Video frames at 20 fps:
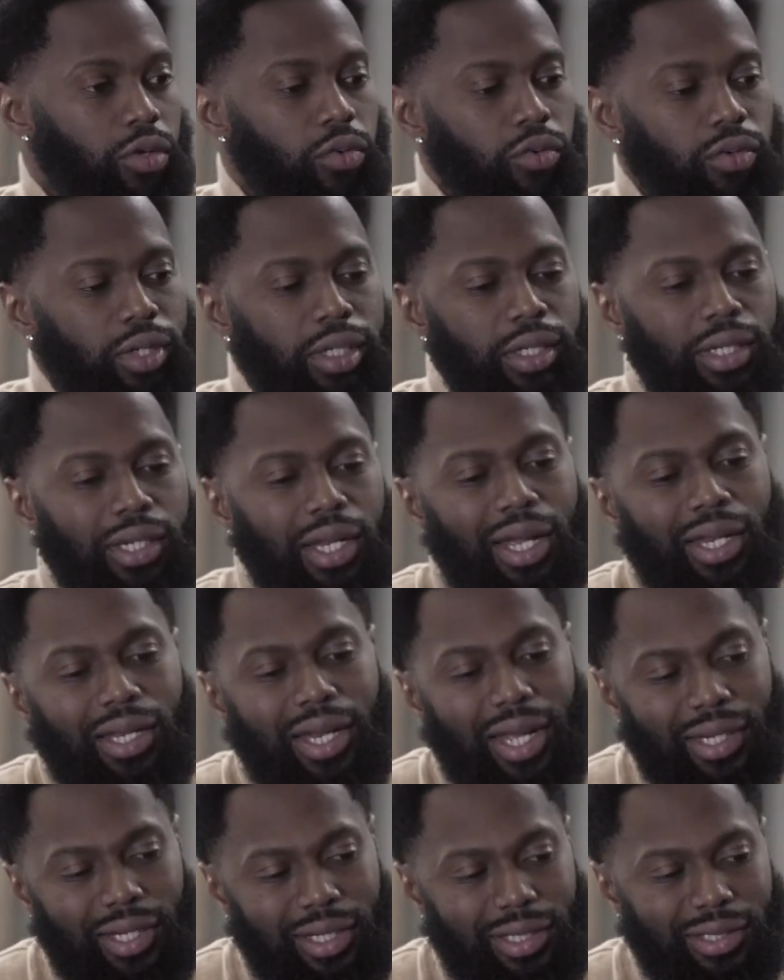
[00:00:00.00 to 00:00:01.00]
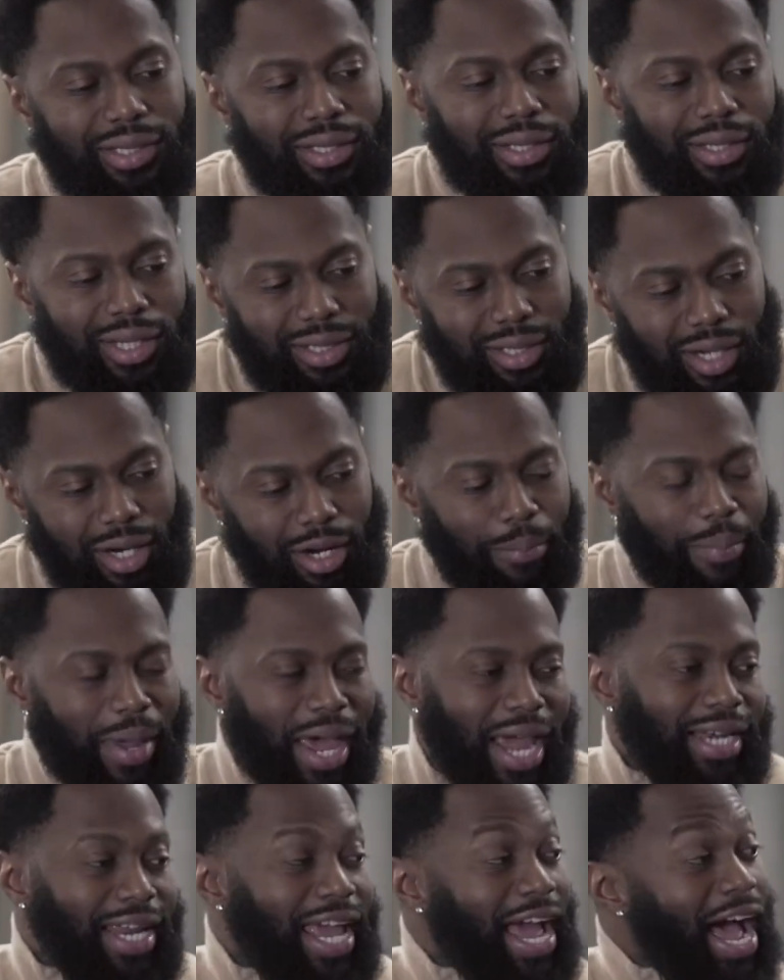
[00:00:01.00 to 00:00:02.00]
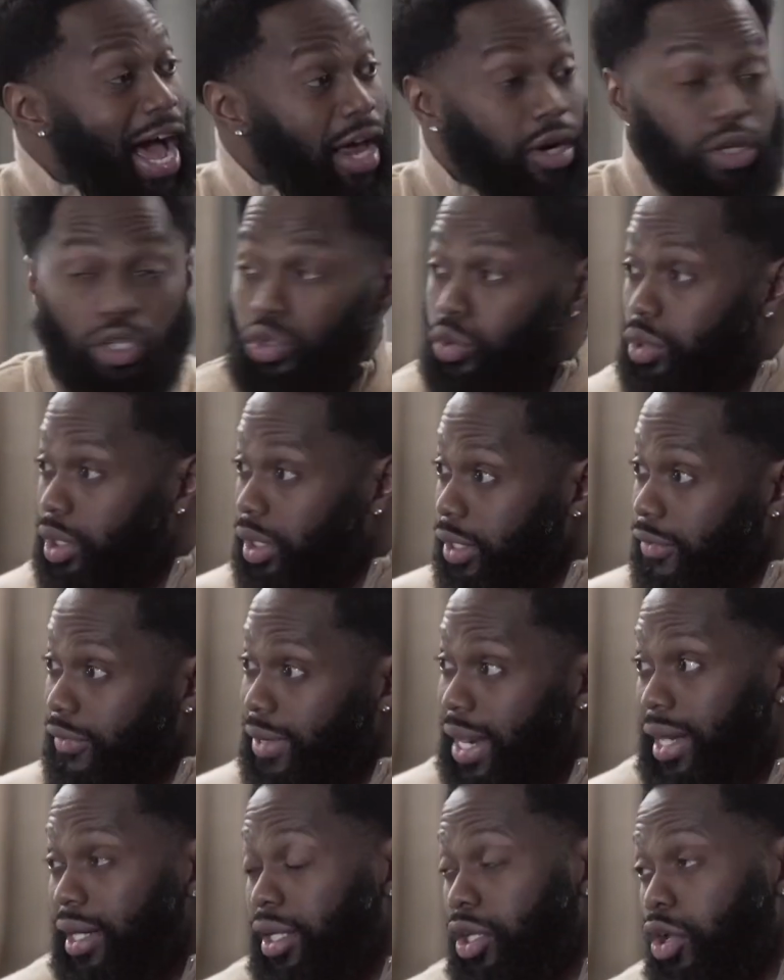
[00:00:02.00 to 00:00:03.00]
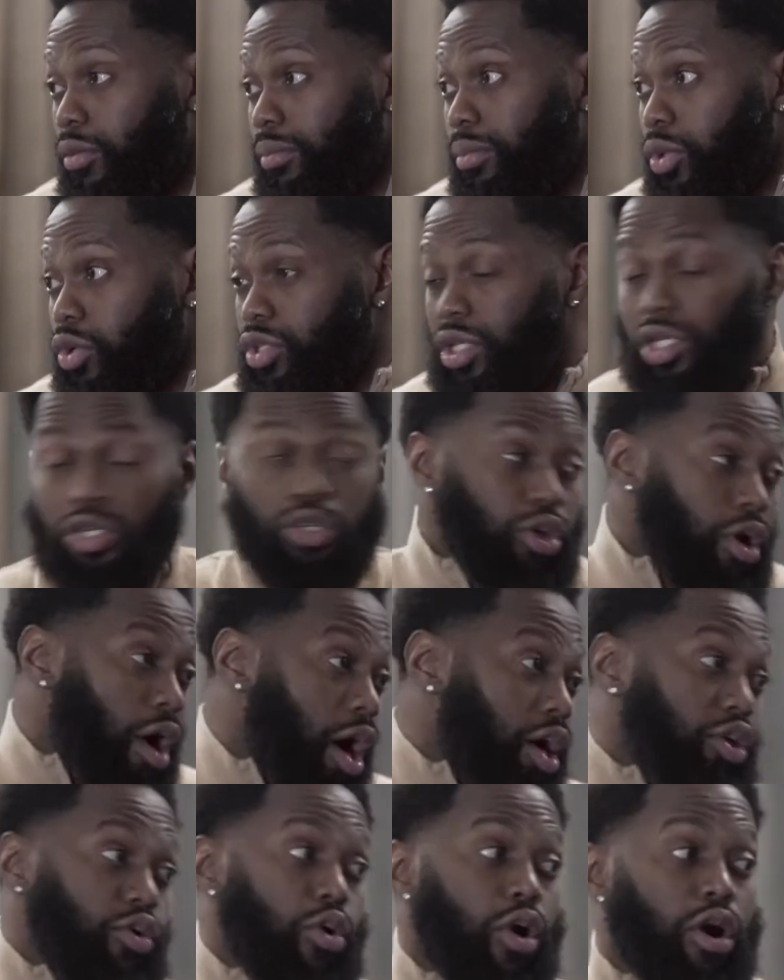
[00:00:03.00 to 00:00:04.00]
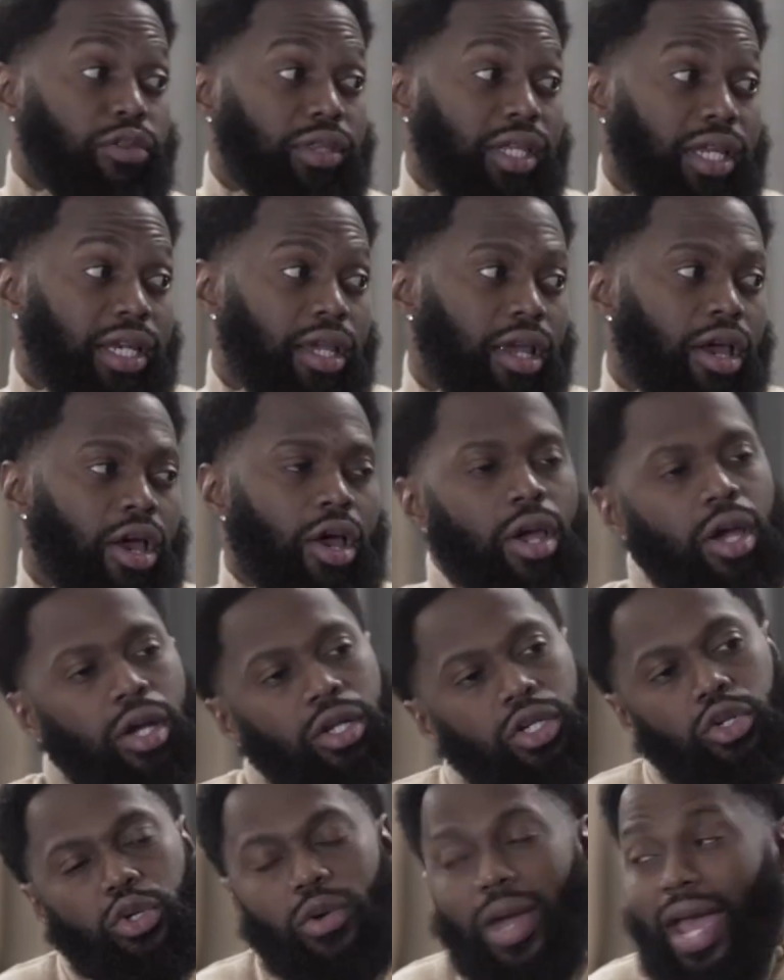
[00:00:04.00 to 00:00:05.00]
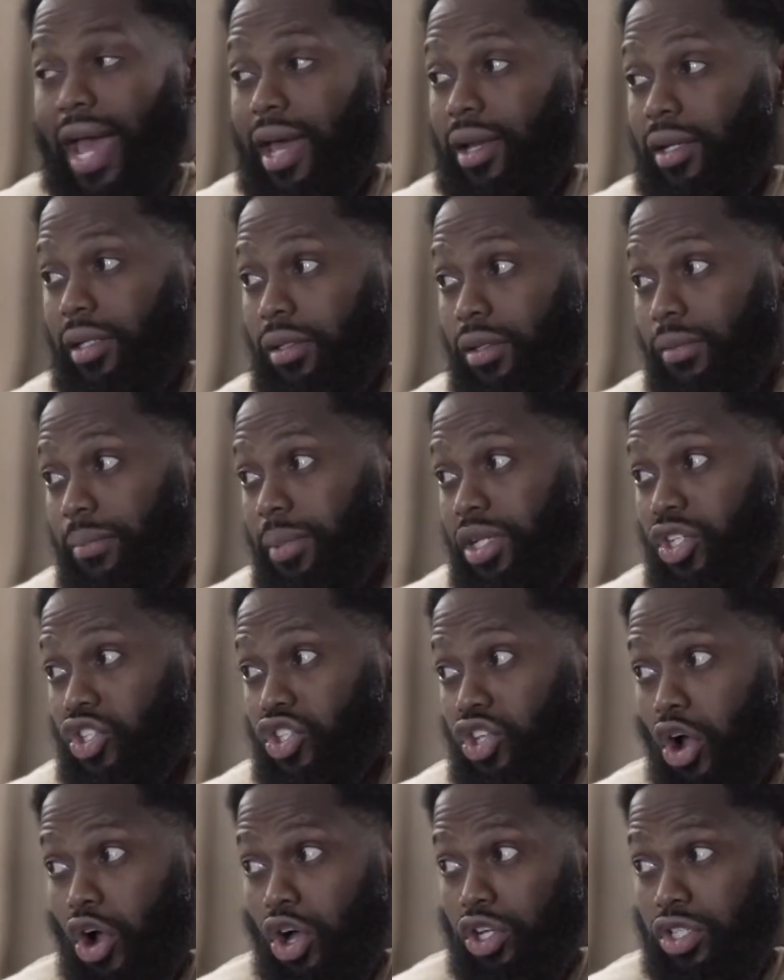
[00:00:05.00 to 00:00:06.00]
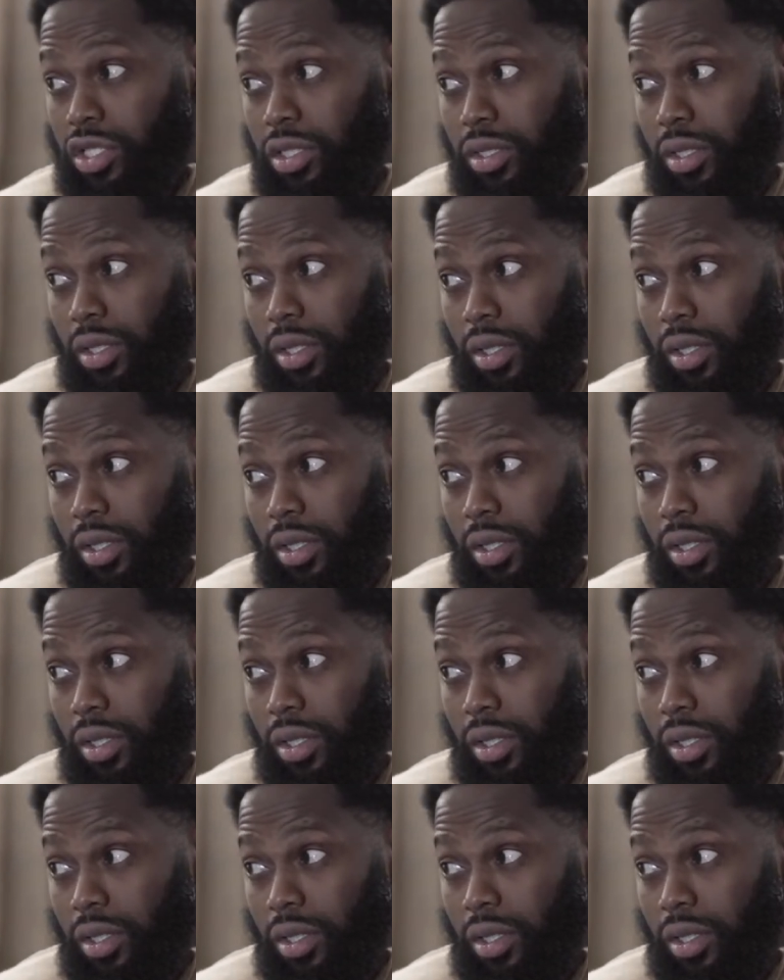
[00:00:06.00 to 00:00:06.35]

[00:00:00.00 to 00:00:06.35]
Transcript: Really, like let's unpack that. How do you deliver that in your music? Are you authentic? Do you add a little bit of sauce